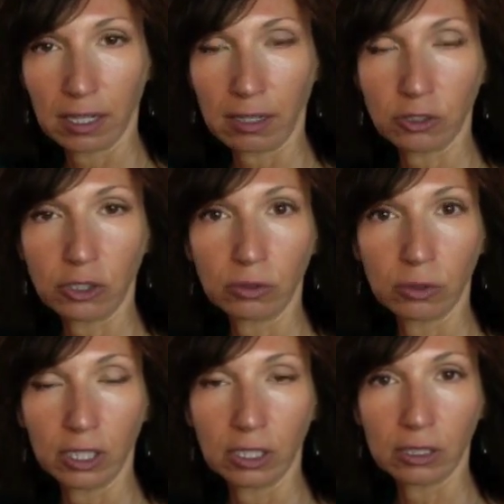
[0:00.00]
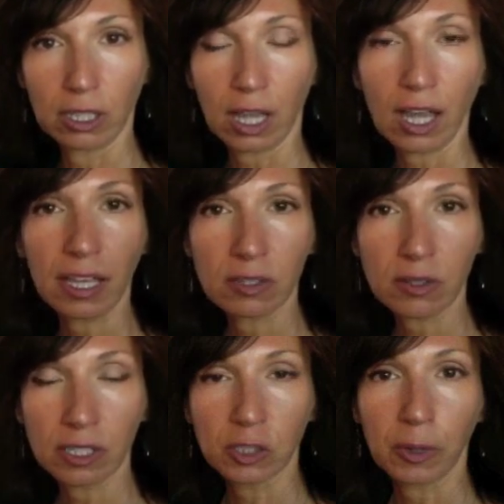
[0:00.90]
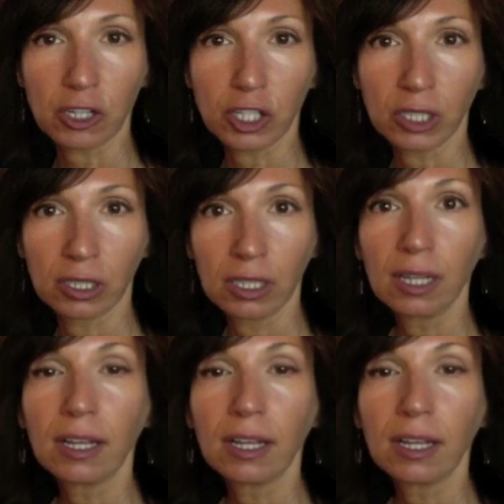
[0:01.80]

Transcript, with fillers: out to the, the highest expression